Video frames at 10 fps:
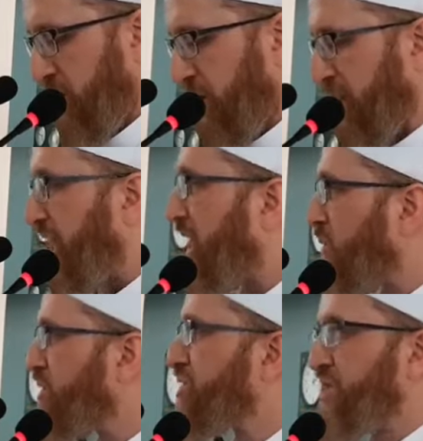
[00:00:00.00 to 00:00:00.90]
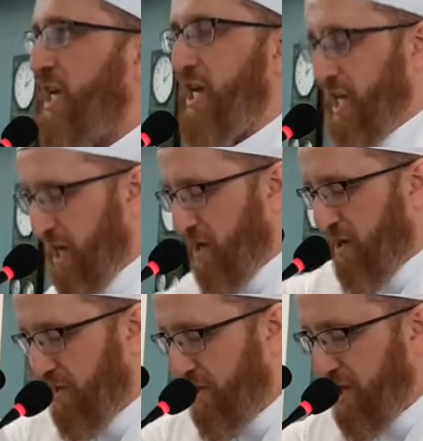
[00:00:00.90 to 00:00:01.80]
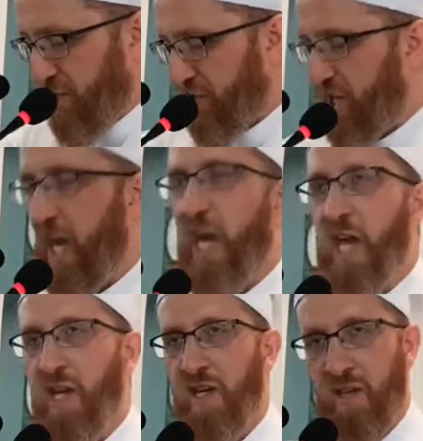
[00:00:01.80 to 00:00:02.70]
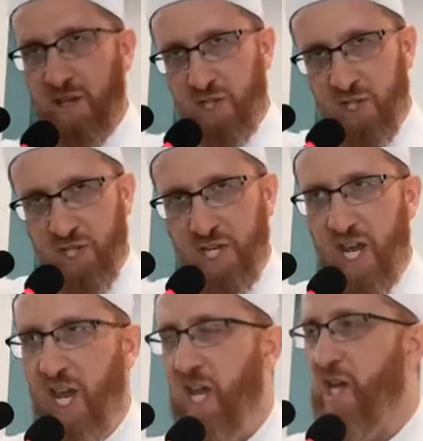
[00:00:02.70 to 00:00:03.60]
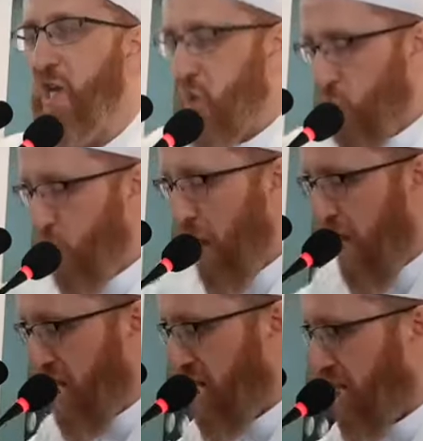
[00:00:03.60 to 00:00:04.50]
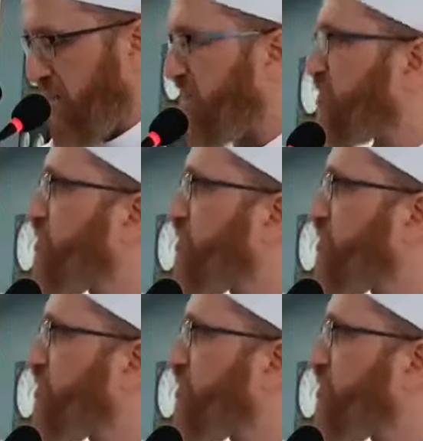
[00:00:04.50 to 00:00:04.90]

Allah will say, this day, this is a day when the